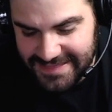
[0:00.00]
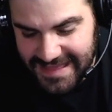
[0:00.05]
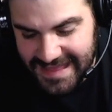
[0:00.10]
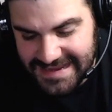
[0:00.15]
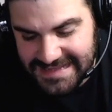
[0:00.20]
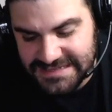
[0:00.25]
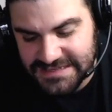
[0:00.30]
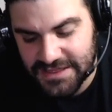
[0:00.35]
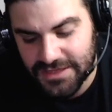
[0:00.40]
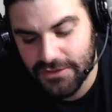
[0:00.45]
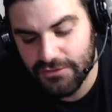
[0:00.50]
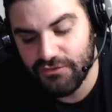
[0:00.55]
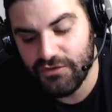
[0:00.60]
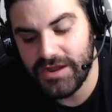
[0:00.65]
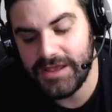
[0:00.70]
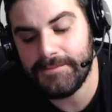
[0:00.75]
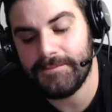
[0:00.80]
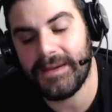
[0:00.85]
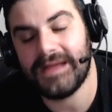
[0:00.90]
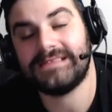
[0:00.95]
That is
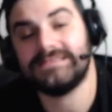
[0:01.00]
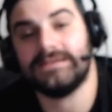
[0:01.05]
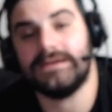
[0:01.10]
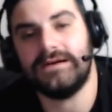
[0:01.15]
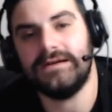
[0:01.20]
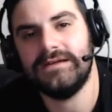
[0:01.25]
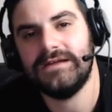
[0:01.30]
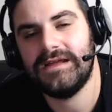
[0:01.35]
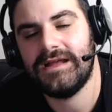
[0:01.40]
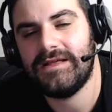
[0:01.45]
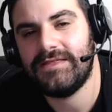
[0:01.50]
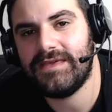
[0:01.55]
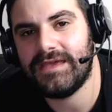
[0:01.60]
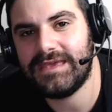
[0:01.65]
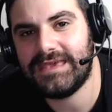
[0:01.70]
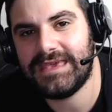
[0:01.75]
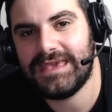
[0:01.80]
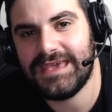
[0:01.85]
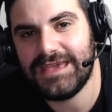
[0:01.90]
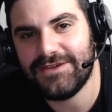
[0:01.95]
three better than
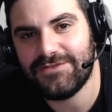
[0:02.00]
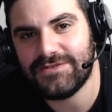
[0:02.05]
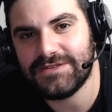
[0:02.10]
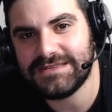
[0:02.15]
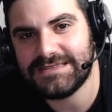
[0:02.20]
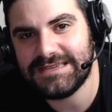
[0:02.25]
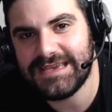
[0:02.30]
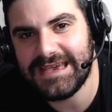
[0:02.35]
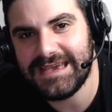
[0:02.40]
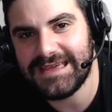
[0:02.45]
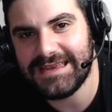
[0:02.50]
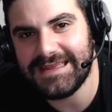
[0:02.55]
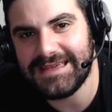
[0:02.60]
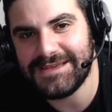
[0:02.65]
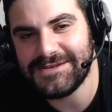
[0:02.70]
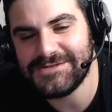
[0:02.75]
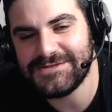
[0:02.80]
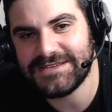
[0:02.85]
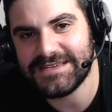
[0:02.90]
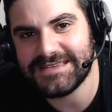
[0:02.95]
Kieran Tierney,
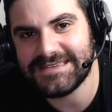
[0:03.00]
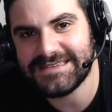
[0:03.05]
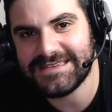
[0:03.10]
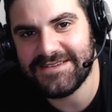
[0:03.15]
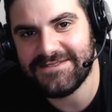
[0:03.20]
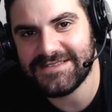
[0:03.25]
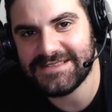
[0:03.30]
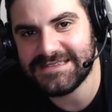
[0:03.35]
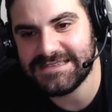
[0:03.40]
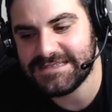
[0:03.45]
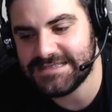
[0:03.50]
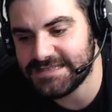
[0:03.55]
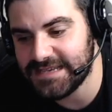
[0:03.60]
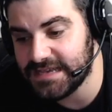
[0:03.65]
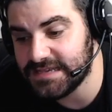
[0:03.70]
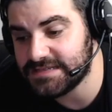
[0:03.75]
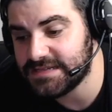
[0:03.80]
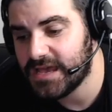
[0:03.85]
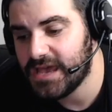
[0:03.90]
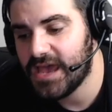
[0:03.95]
who's at
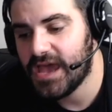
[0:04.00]
76.